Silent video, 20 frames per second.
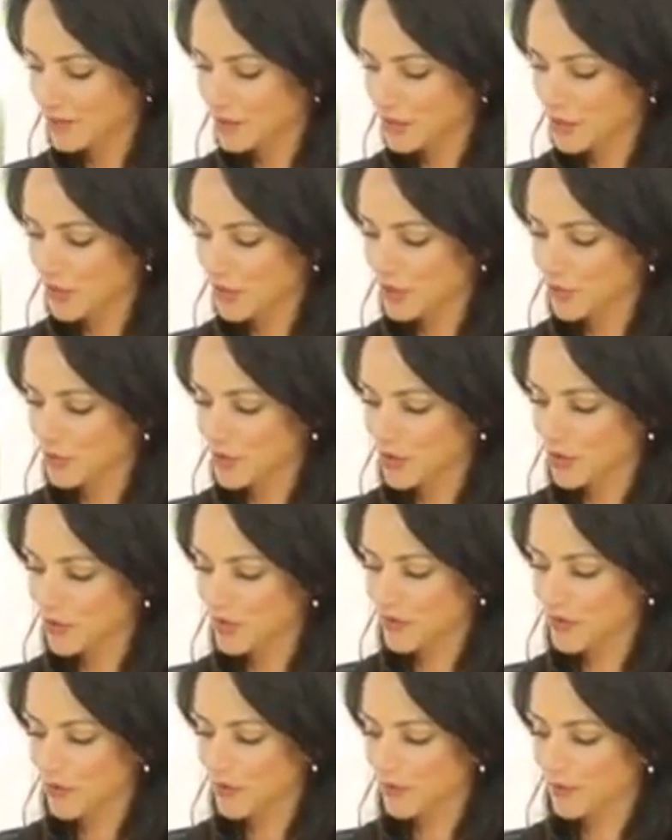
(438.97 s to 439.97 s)
You can
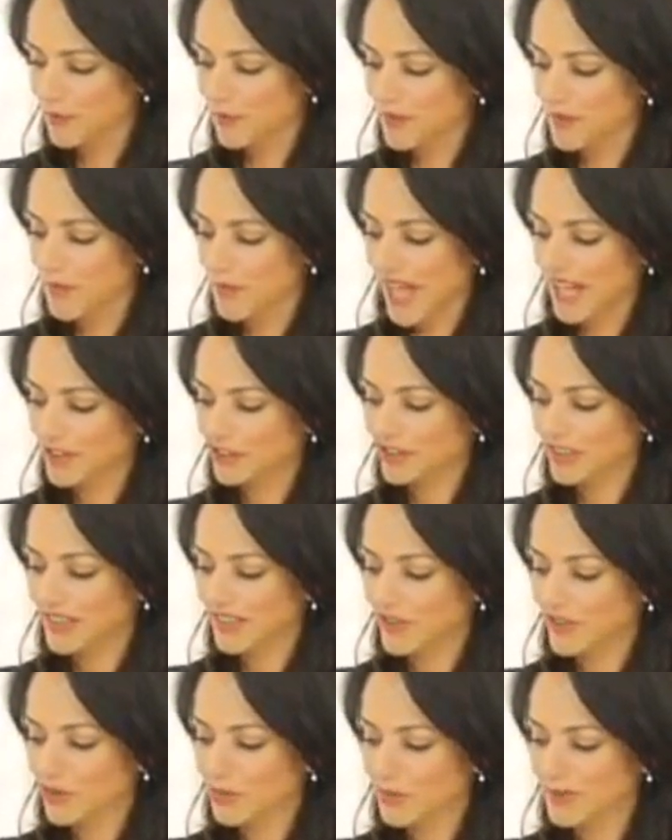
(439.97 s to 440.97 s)
use your
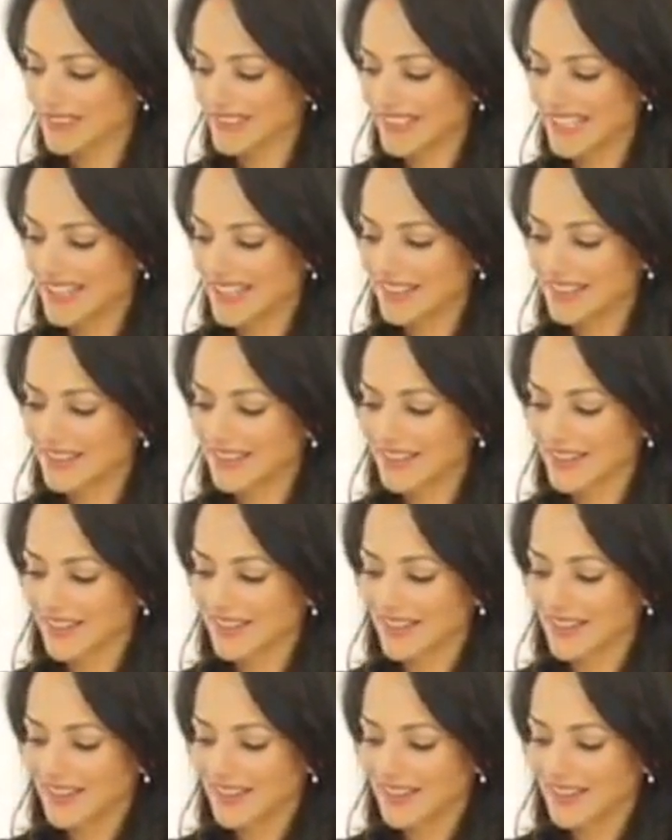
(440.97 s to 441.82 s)
spatula to release